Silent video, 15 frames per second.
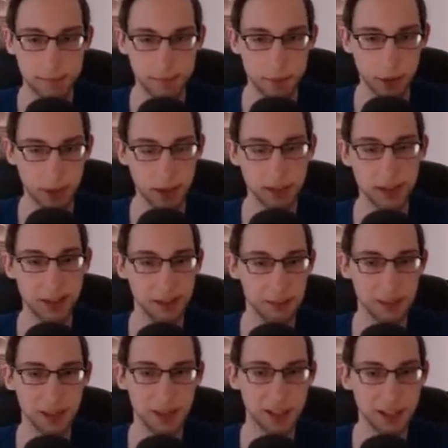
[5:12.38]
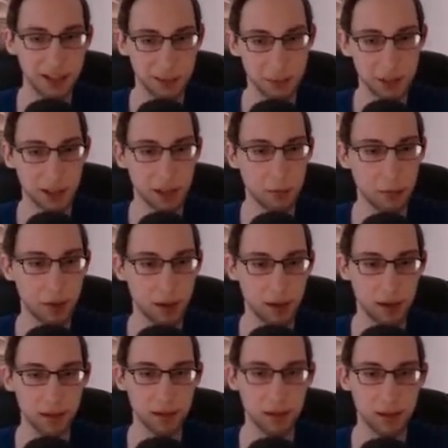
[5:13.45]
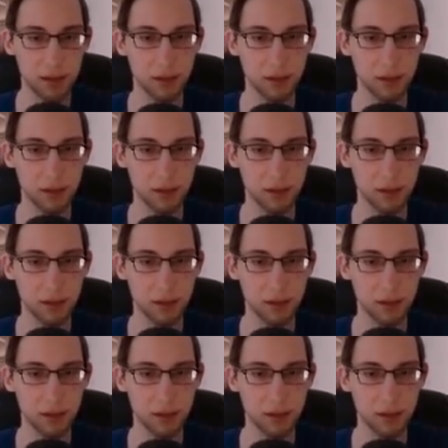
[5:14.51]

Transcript: Or like ten behind, I'm okay with that.